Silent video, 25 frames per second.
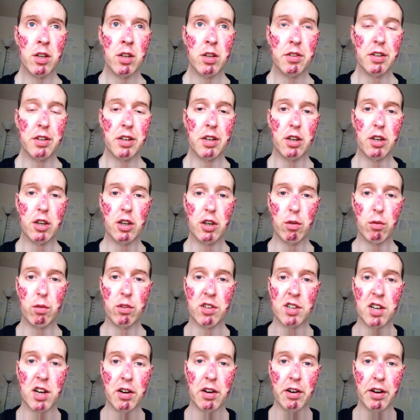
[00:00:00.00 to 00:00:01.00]
the
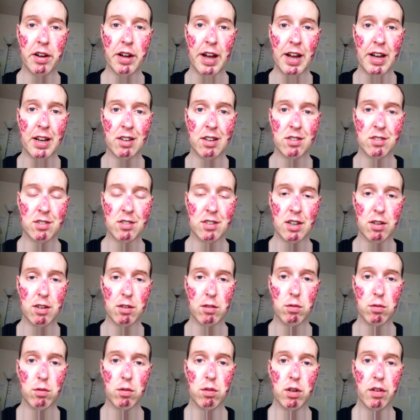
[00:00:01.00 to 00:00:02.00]
Cutera
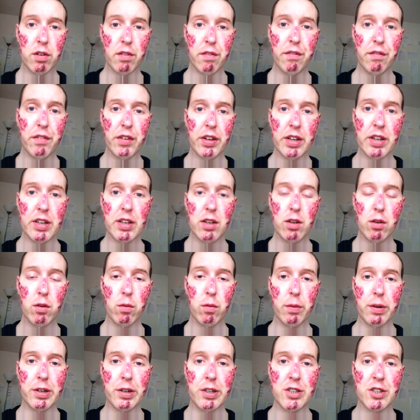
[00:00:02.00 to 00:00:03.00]
XL-V,
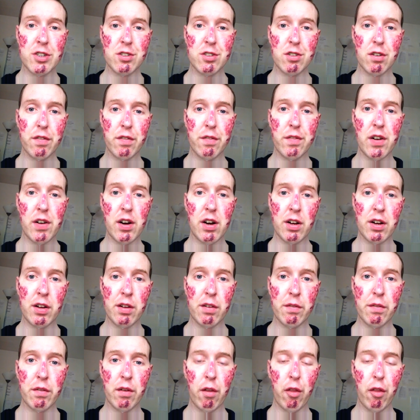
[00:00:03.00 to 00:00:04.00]
which is a
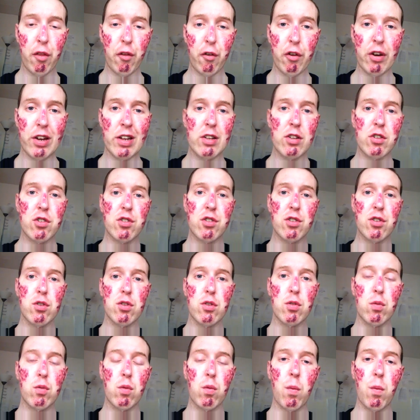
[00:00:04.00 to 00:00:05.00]

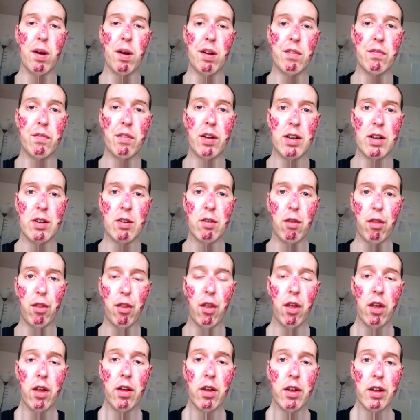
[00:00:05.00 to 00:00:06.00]
532 wavelength.
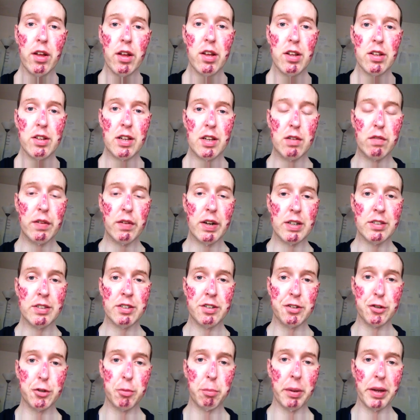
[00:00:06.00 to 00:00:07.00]
The
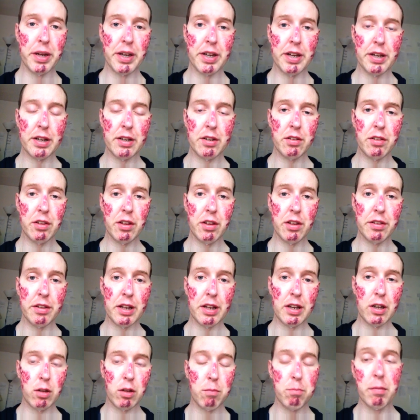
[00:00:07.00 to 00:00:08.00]
advantage being that
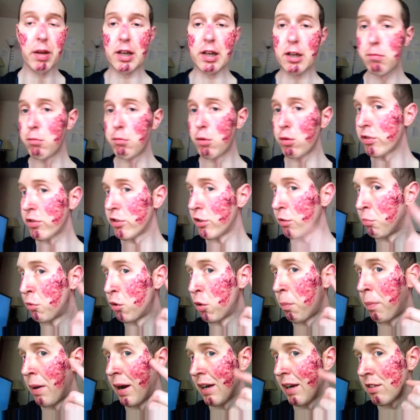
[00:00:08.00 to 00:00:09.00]
they can make
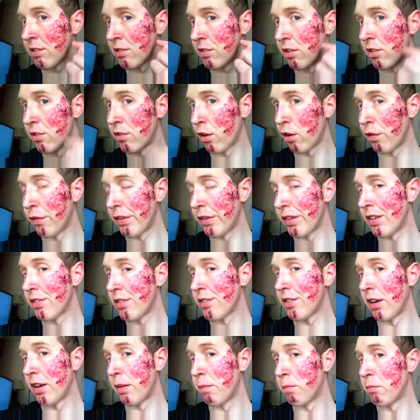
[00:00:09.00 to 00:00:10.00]
multiple passes over the
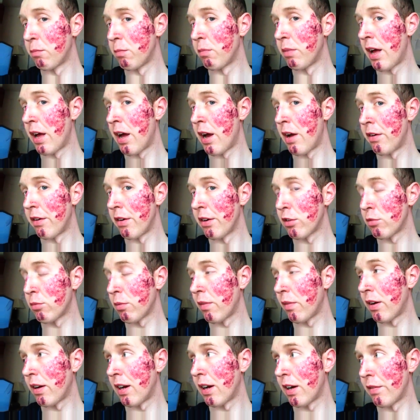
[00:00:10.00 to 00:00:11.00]
same areas
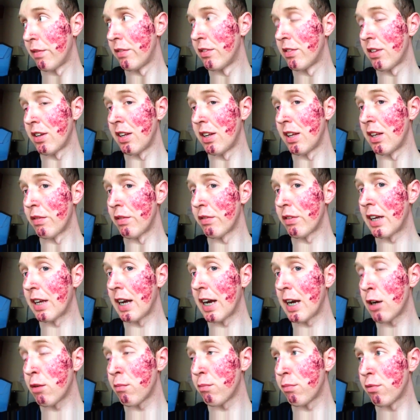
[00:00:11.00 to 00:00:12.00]
without having to leave
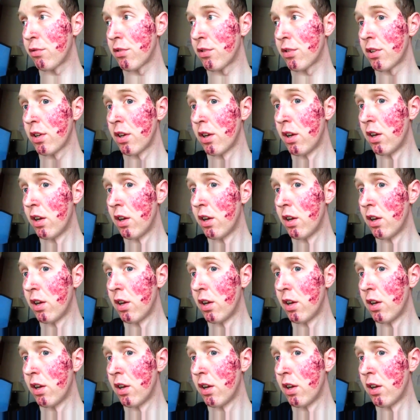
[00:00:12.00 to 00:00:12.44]
gaps.